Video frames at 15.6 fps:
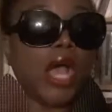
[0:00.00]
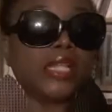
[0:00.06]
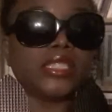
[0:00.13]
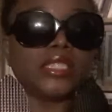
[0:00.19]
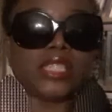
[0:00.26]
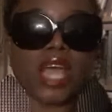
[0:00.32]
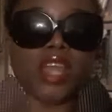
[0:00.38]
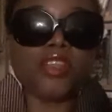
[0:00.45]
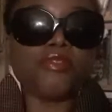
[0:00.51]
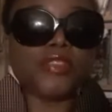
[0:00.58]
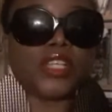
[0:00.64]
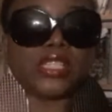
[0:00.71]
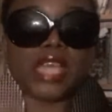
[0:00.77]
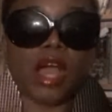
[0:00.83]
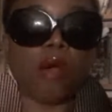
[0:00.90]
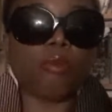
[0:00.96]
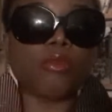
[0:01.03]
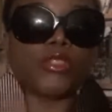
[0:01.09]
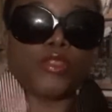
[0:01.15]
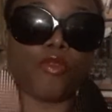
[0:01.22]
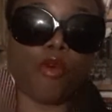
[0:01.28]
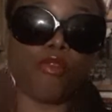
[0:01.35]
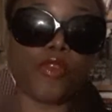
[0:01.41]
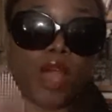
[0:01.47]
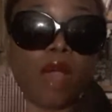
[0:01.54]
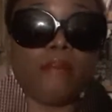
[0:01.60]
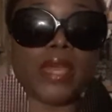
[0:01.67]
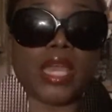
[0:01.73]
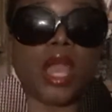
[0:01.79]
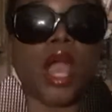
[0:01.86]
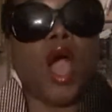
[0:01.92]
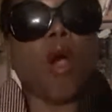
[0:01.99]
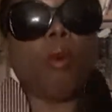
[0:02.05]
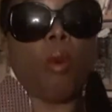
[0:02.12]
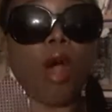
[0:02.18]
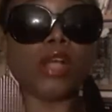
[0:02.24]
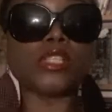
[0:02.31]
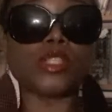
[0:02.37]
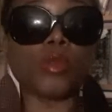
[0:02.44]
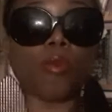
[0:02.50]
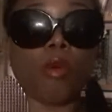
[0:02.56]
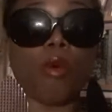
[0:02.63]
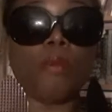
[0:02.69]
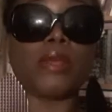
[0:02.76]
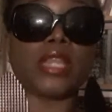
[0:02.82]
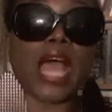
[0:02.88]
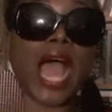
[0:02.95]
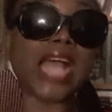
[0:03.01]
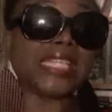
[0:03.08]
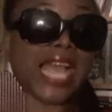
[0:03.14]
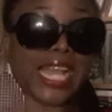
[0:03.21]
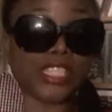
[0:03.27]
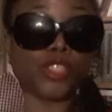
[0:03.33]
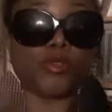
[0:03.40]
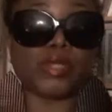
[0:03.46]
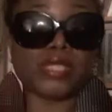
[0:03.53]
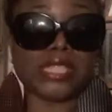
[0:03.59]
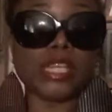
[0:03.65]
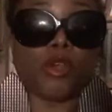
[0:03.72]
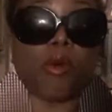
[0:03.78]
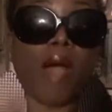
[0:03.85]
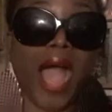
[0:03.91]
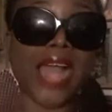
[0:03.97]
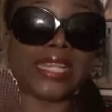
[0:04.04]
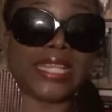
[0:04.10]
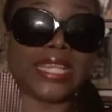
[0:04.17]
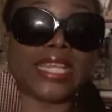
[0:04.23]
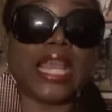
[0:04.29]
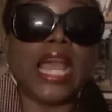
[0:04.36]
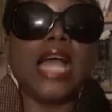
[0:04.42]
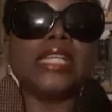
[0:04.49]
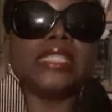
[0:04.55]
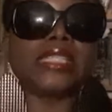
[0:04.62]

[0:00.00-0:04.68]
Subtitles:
None of this help was forthcoming whilst the woman had to single-handedly